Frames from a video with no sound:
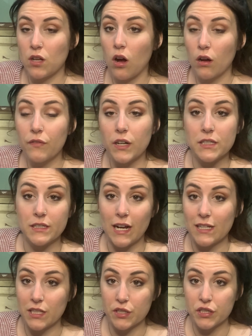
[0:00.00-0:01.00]
all of her
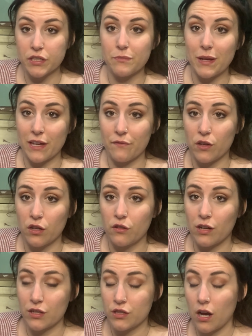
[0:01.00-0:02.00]
designs that she's making for her
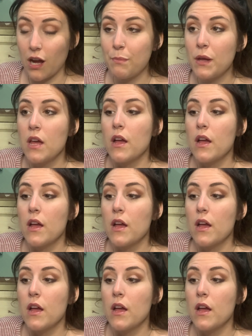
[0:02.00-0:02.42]
dress shop,